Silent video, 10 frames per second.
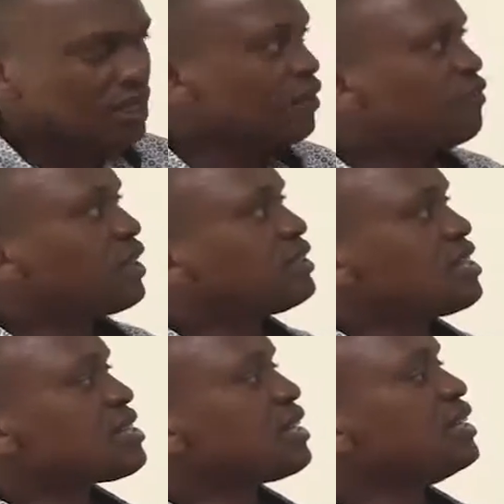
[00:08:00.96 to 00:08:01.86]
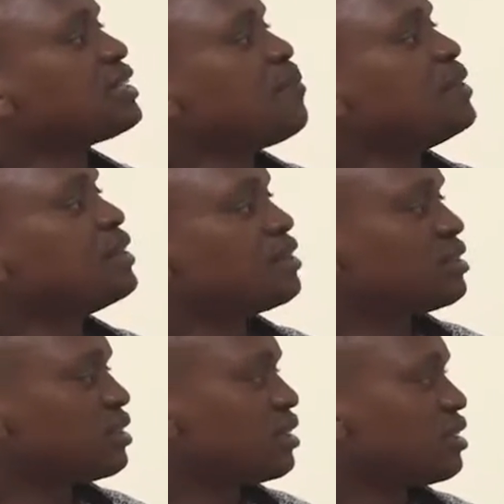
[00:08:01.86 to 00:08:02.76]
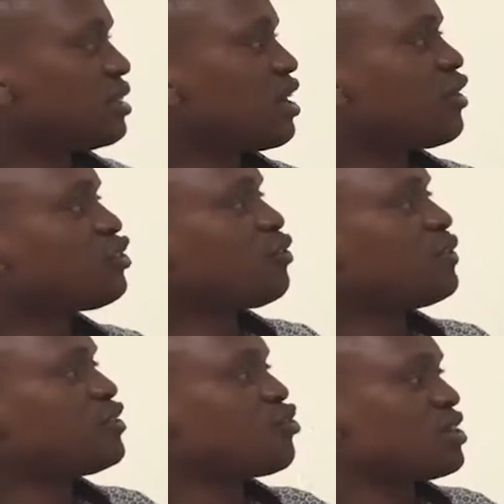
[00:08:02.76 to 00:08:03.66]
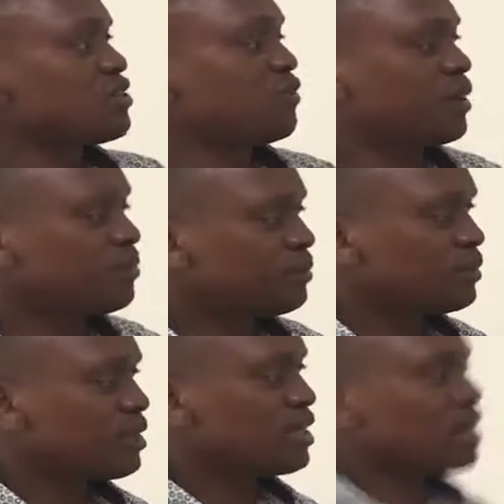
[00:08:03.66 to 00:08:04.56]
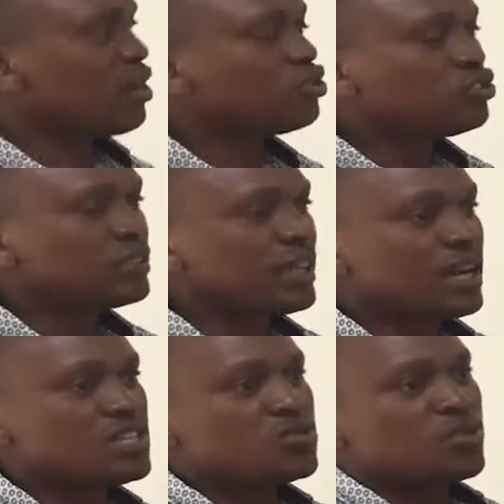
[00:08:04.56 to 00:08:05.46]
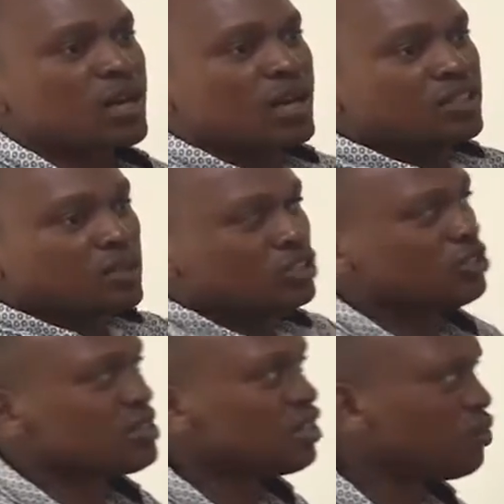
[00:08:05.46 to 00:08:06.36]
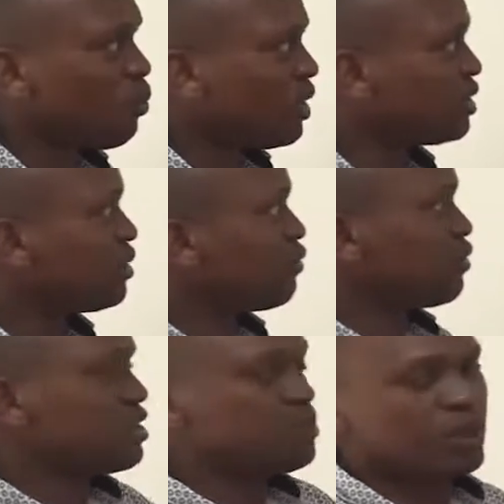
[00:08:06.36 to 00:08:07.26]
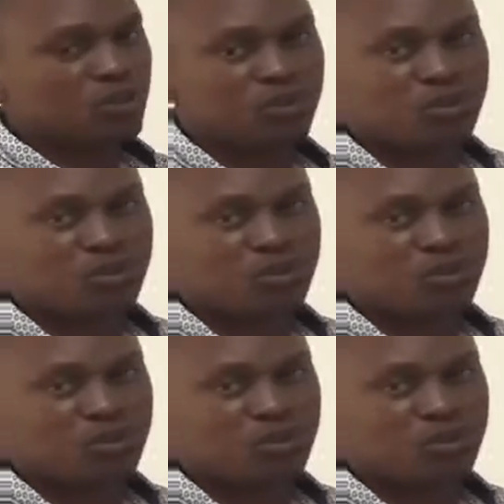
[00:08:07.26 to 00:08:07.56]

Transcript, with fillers: the factors that determine the rate of heat transfer that are going to take us to the calculations that we want for this part